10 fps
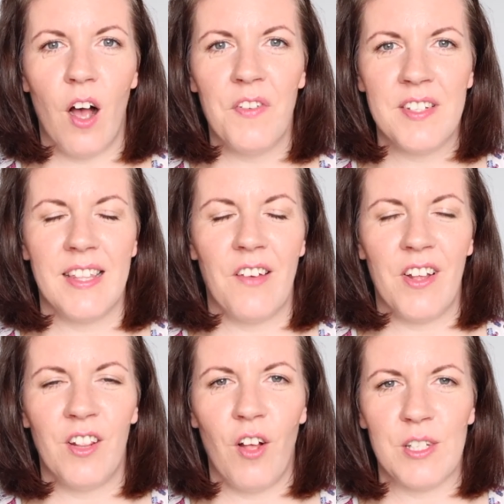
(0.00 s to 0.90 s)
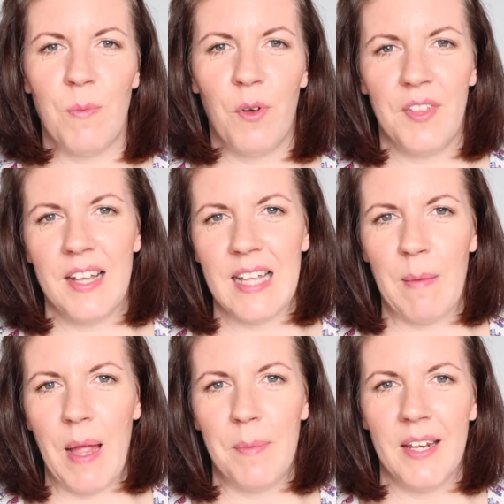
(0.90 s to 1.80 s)
Obviously there are lots more things that
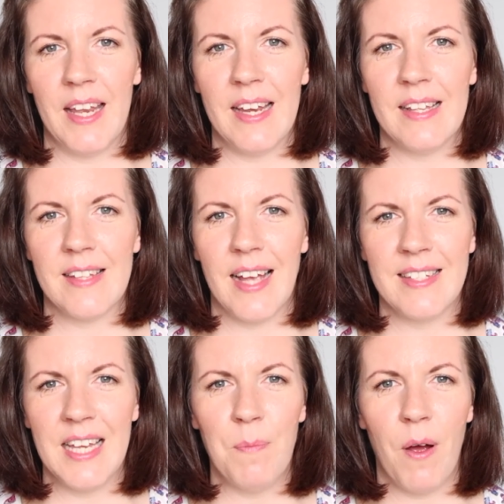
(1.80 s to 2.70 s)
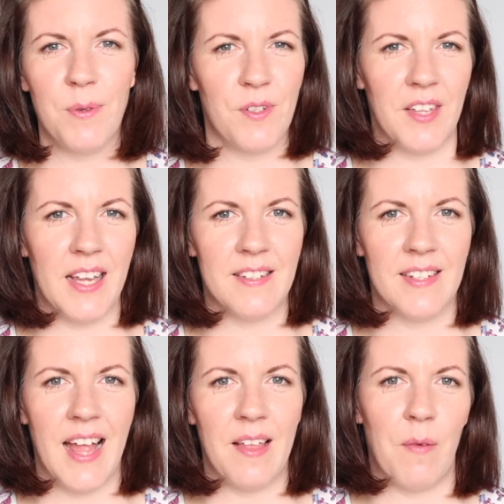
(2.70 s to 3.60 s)
a baby needs. I see posts on the
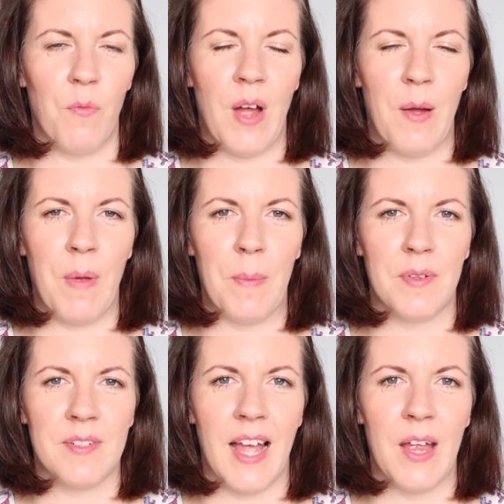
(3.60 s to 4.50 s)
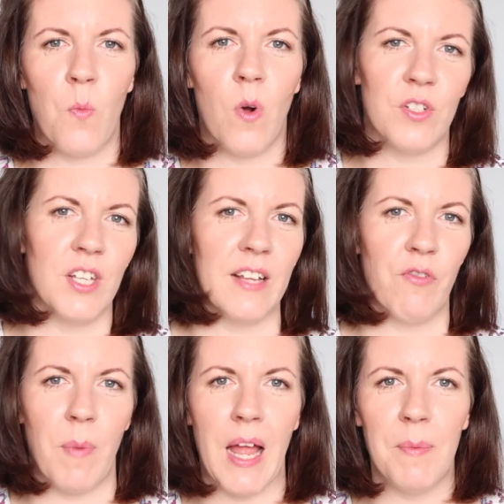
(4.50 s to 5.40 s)
internet where people say, what do you need
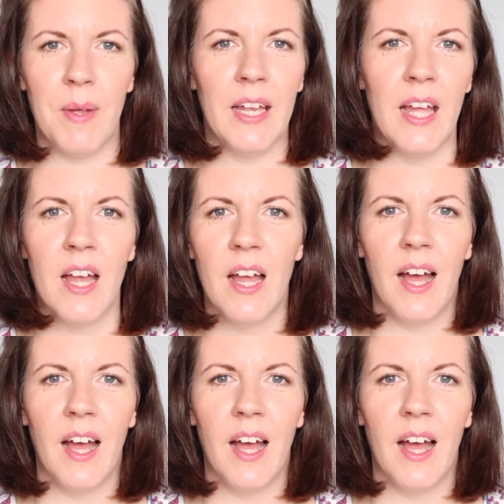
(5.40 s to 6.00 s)
for a baby?